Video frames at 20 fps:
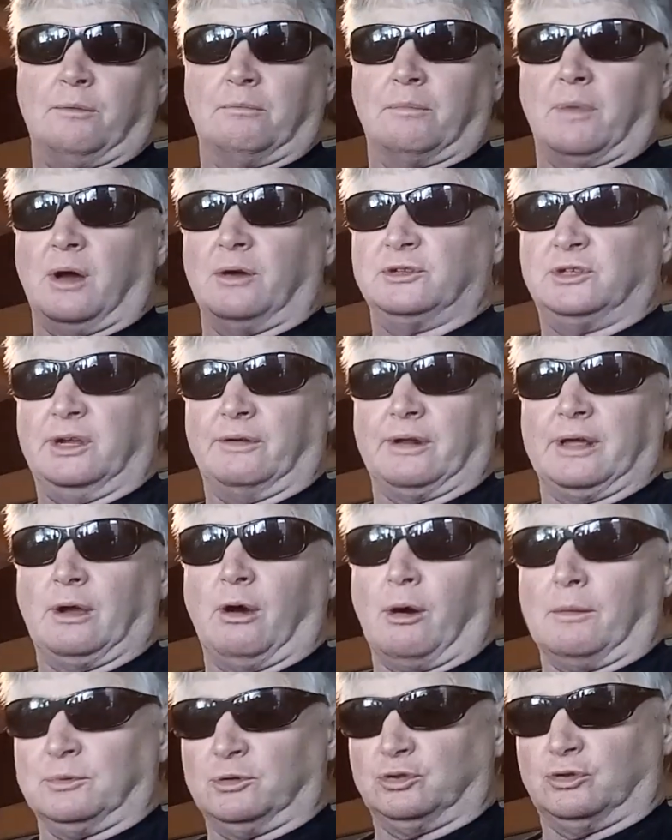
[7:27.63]
Mo-Terry
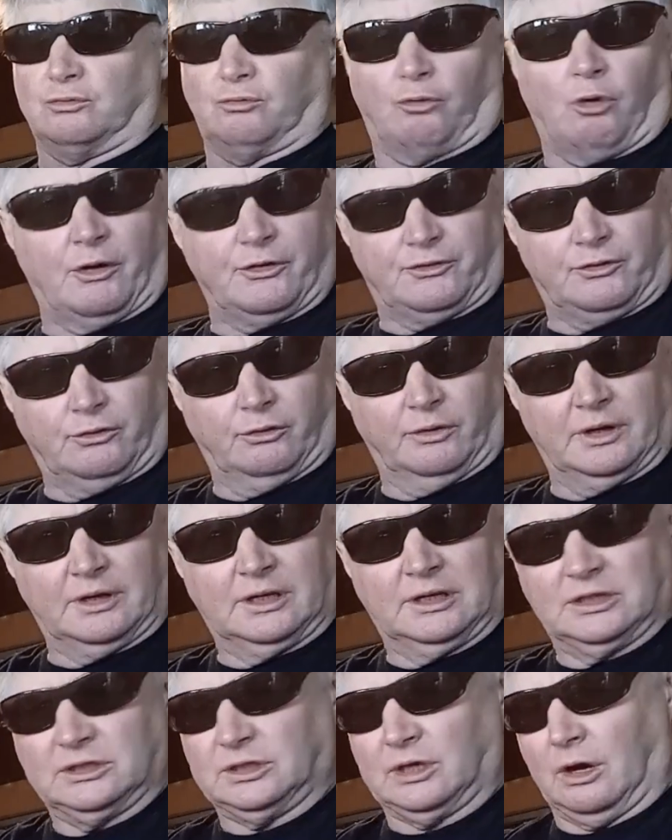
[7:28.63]
hops right through it.
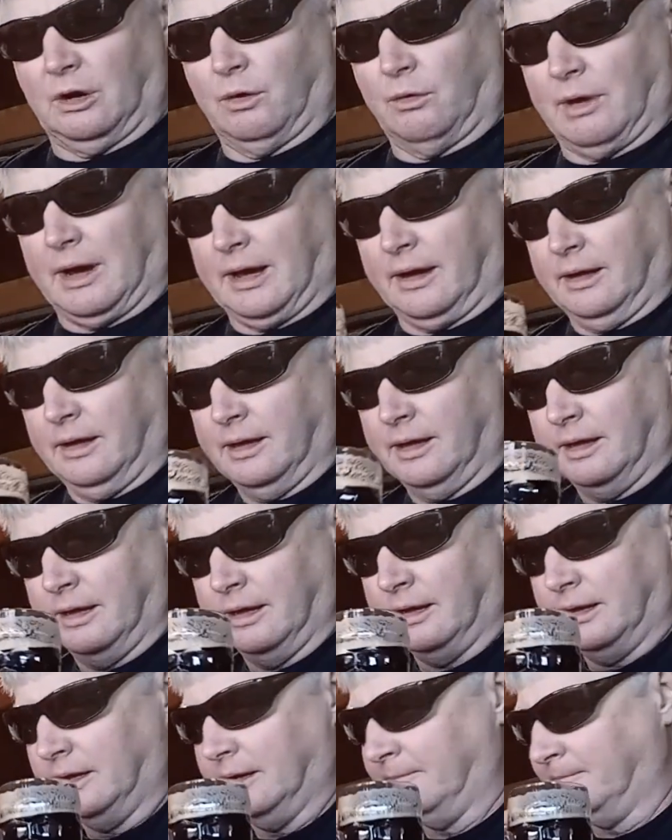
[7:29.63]
So
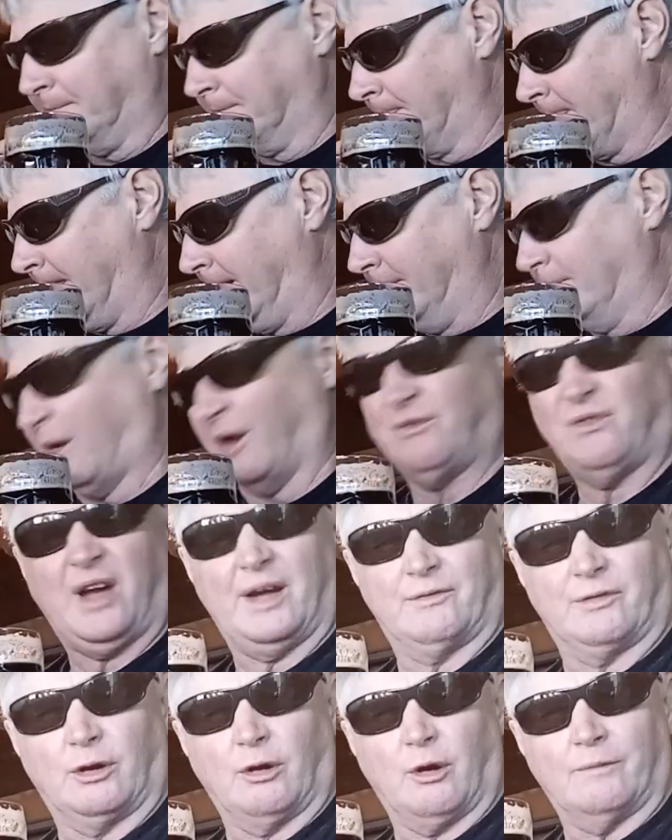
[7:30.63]
my
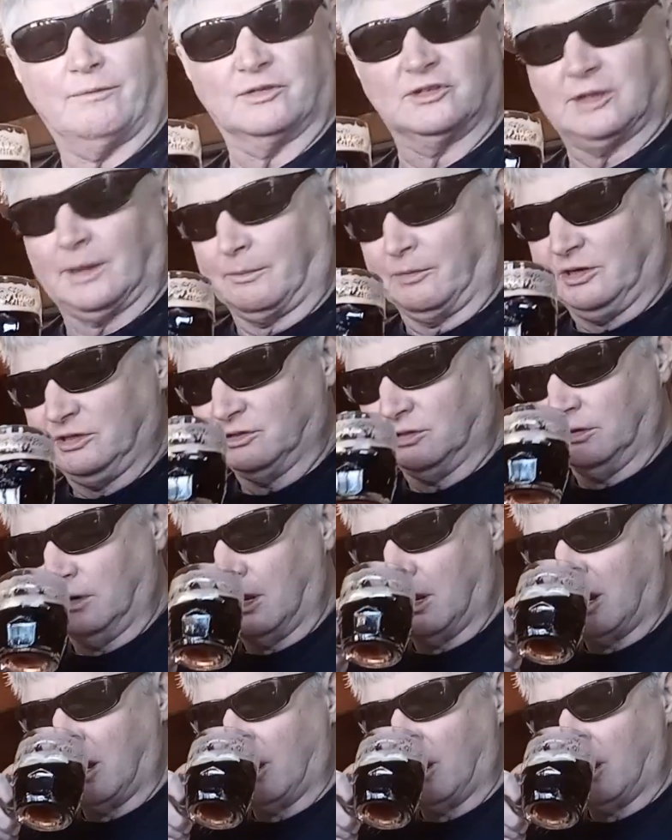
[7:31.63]
favourite hop for some reason.